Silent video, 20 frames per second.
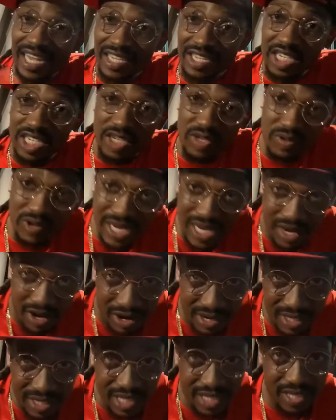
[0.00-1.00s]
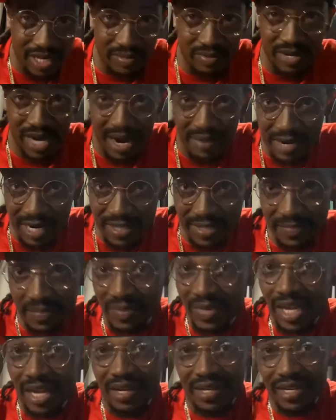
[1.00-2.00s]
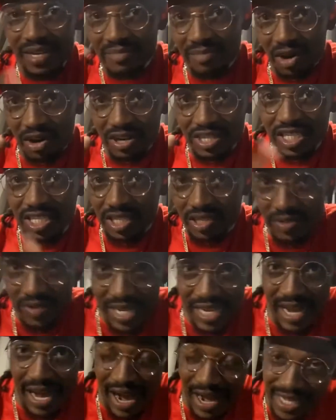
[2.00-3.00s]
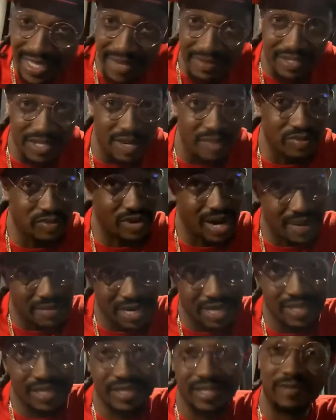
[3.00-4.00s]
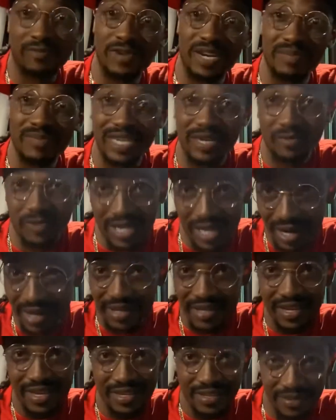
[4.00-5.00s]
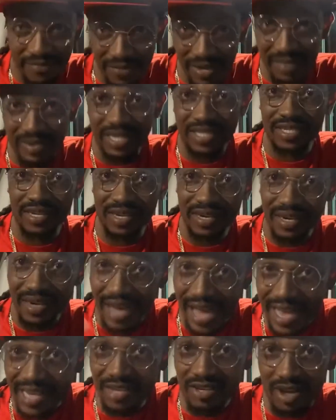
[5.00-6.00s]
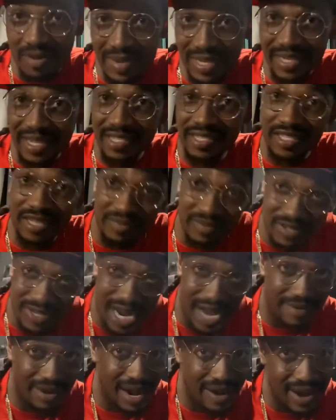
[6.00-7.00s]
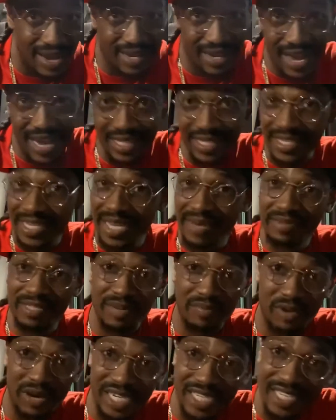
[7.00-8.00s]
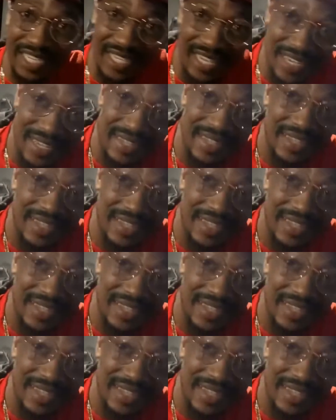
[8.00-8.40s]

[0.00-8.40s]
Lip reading: to 300 subscribers, the most 3 active subscribers will be the winner. You feel me? So like, comment, and subscribe. Alright guys, keep supporting the thing.